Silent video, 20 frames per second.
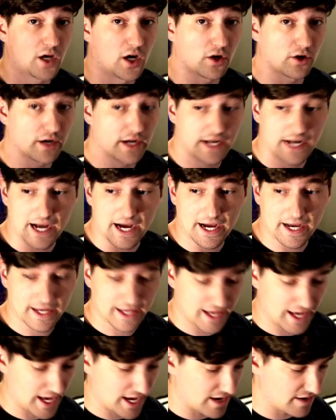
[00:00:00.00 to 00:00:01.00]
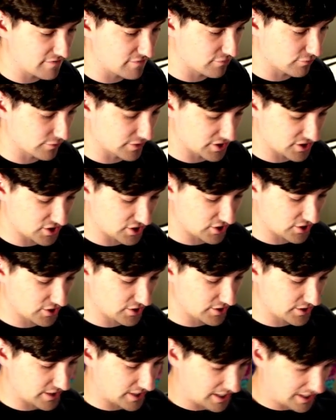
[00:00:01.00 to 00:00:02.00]
All right, I have
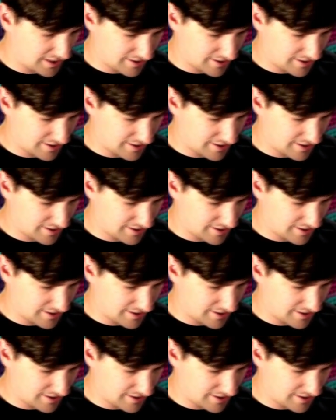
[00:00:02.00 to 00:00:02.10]
returned.